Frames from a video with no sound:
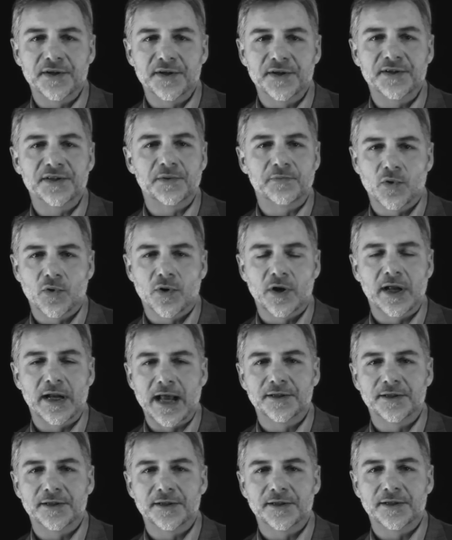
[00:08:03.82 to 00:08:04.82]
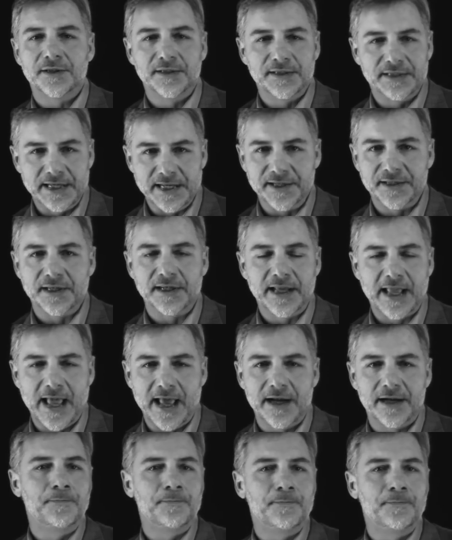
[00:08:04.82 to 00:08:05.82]
Party support an honest, decent
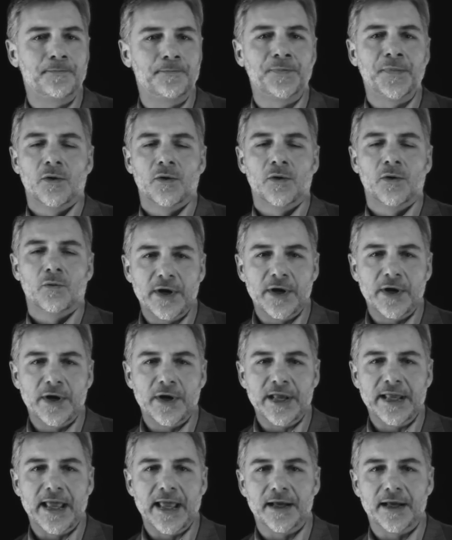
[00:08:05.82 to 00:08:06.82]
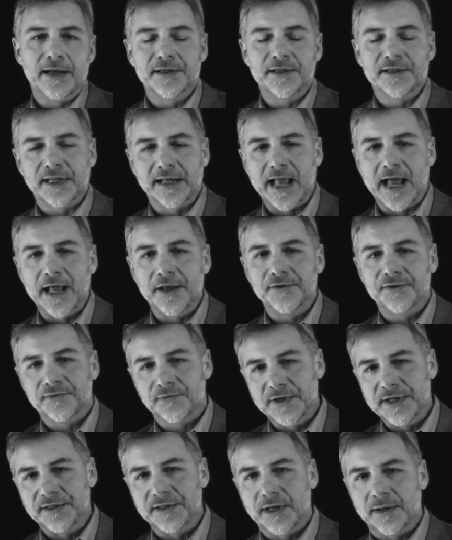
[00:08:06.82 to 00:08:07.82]
candidate. What we get is a guy
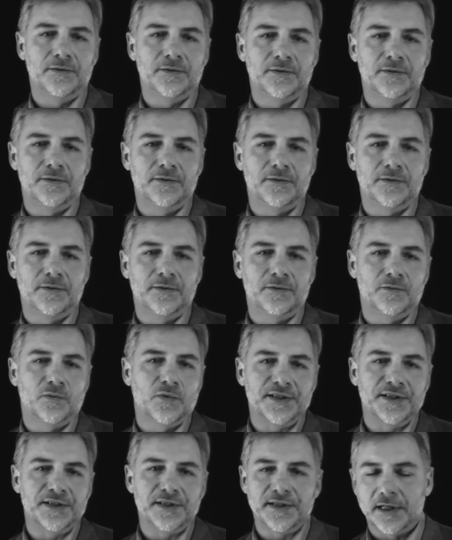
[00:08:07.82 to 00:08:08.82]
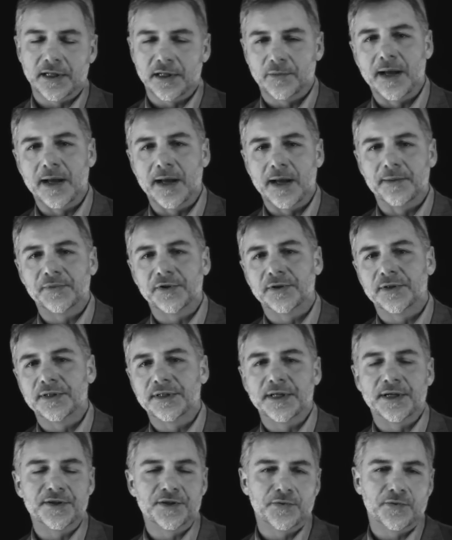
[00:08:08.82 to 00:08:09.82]
who reads up and reads a teleprompter and
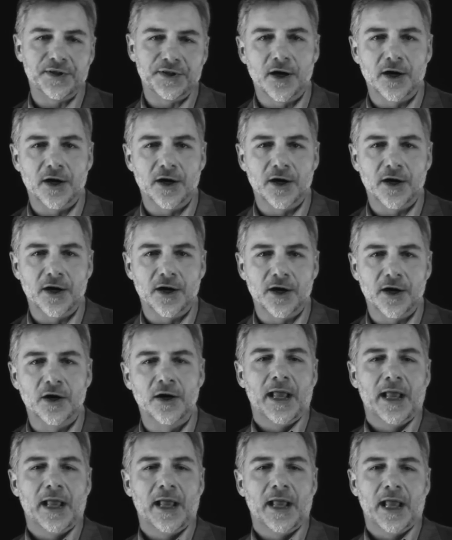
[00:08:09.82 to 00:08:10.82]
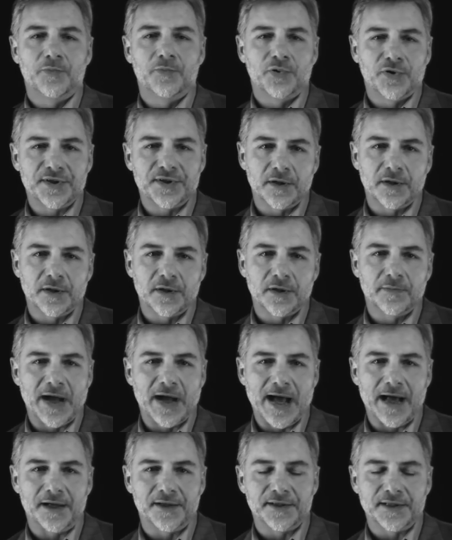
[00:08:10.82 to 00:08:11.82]
tells you what you want to hear and pushes their
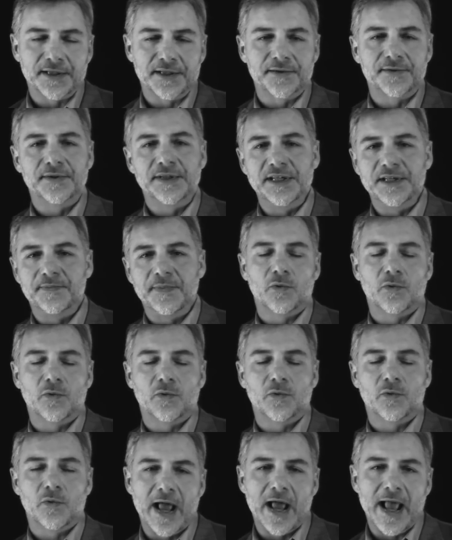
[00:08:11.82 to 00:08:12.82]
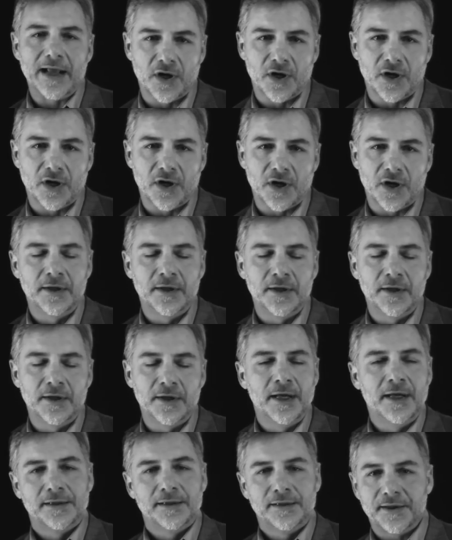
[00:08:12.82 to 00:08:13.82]
policies. These people are wagging the dog.
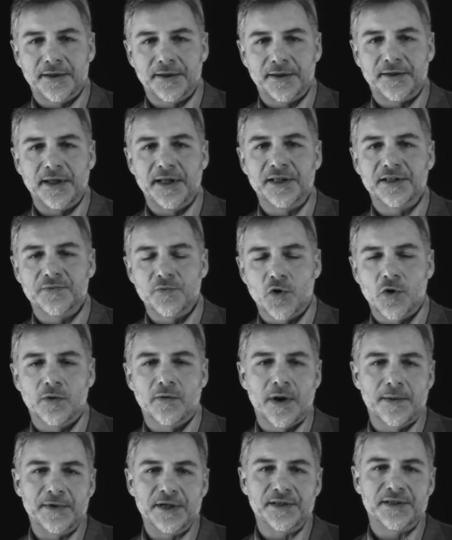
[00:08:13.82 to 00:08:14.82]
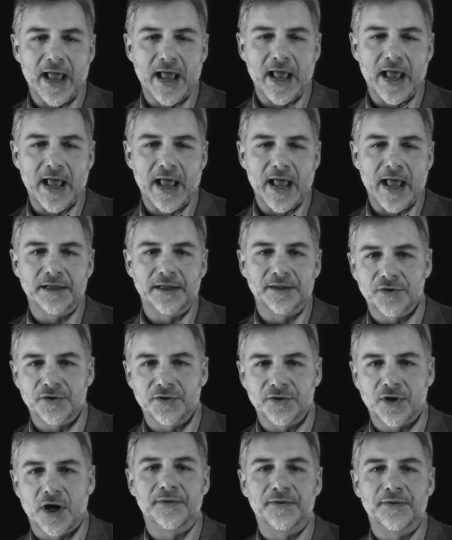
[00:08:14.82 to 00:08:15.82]
Nothing is more reminiscent of wagging the
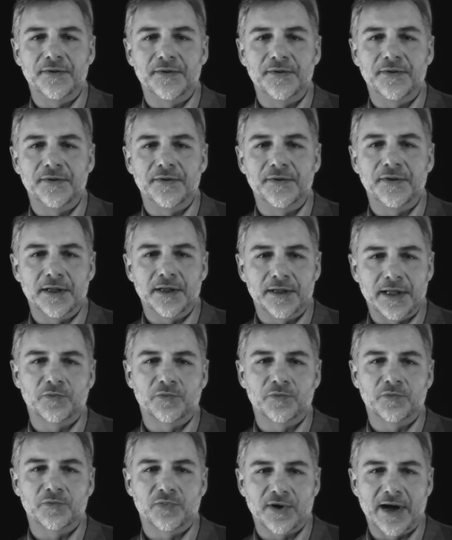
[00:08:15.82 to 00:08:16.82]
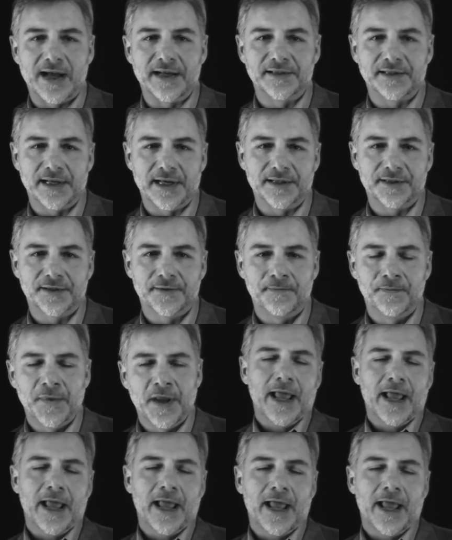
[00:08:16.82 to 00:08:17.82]
dog than the election process.
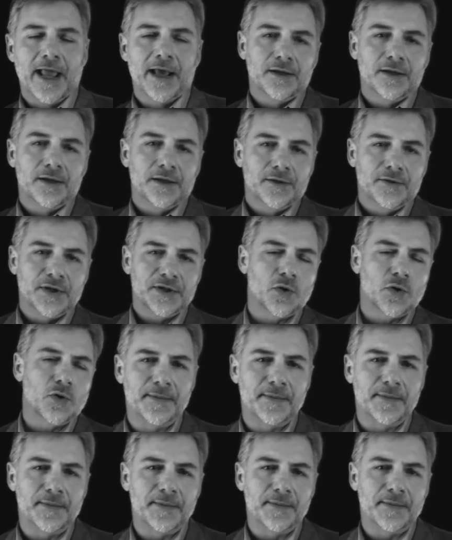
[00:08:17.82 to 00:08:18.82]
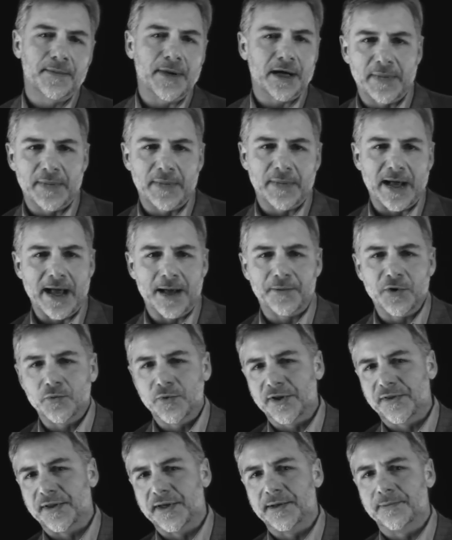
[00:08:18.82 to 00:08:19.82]
And this whole thing about Obama
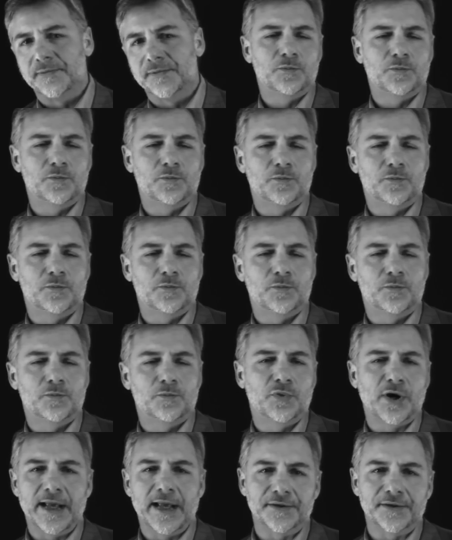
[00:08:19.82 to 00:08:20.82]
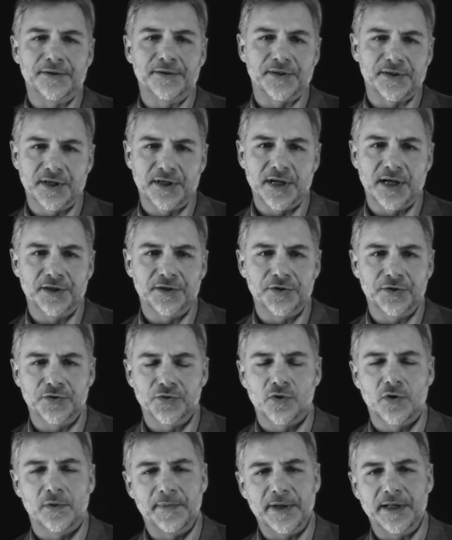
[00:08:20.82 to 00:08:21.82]
with him bringing out this gun
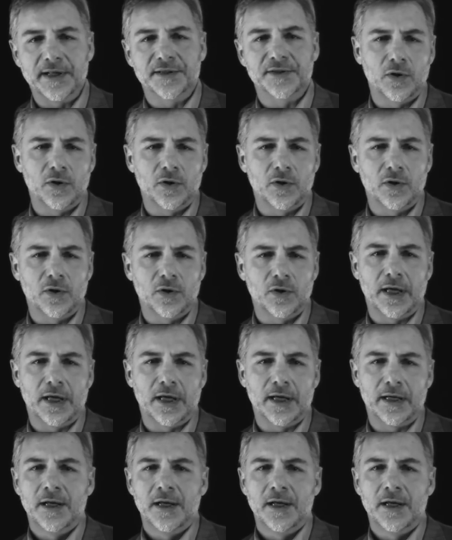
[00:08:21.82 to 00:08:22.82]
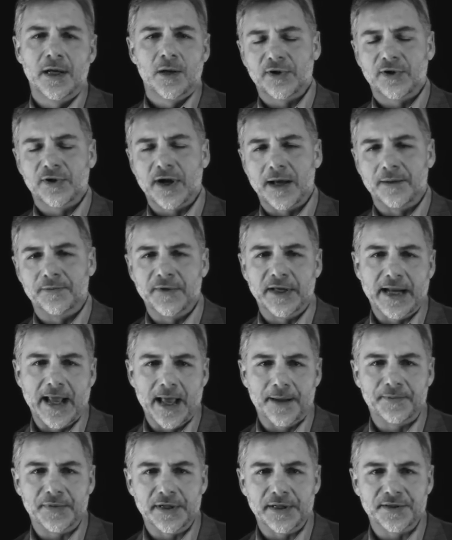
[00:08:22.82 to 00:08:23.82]
control because of the whole problem that
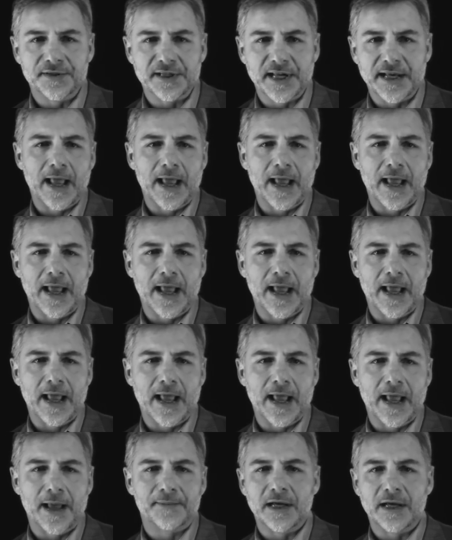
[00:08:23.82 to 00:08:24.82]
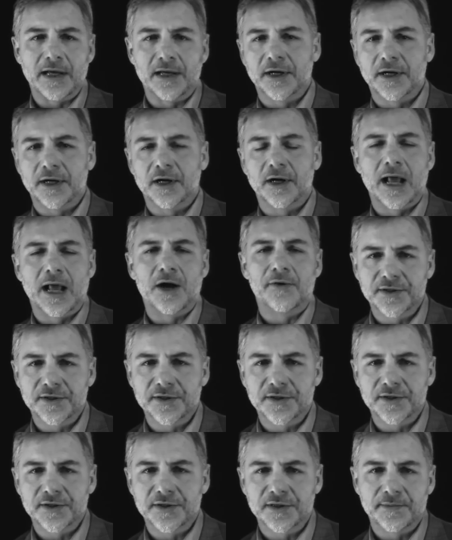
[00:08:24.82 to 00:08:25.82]
happened in Sandy Hook and what happened down there and how he
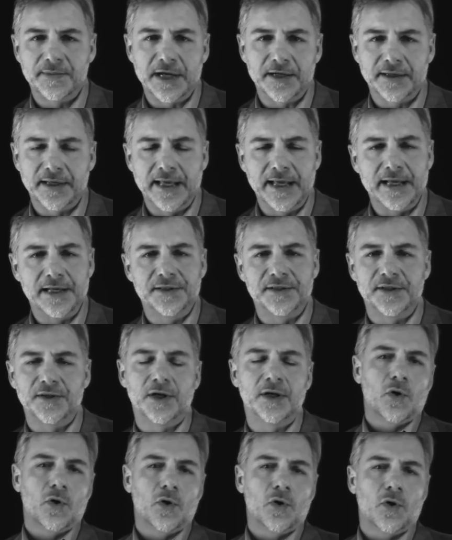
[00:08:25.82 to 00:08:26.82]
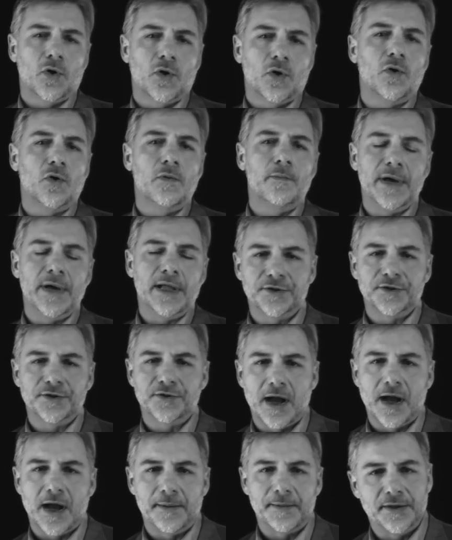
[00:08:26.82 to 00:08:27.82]
cares about kids and the whole
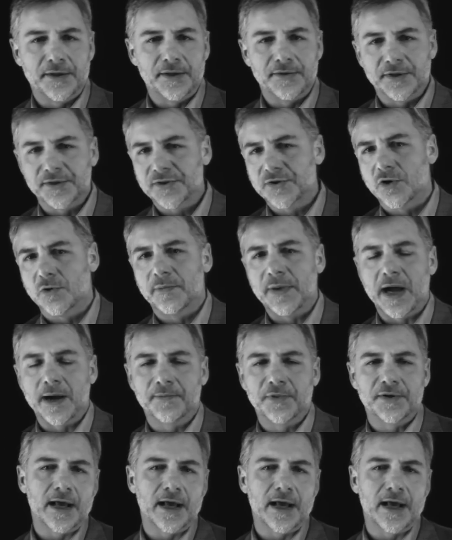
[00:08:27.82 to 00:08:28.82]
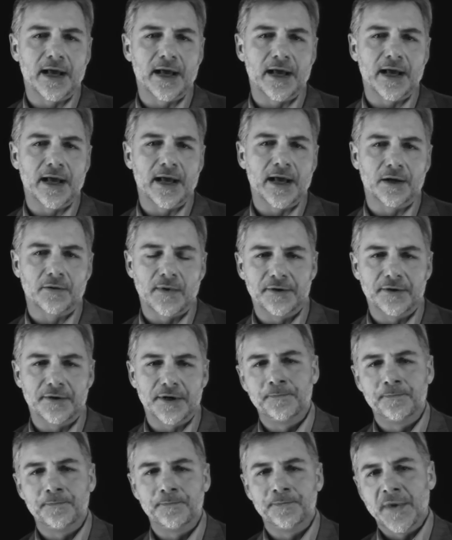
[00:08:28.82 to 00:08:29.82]
melodrama and the soap opera that's going on around
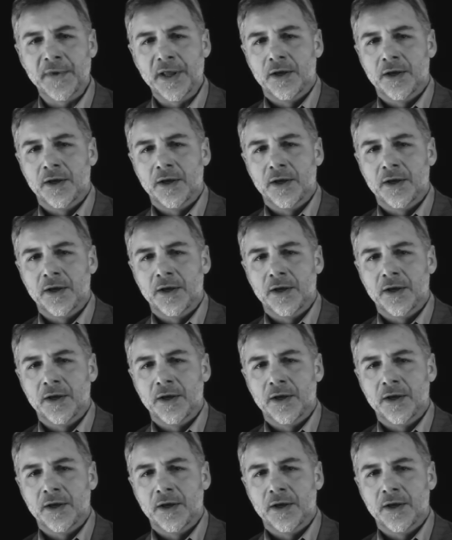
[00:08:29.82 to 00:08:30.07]
it.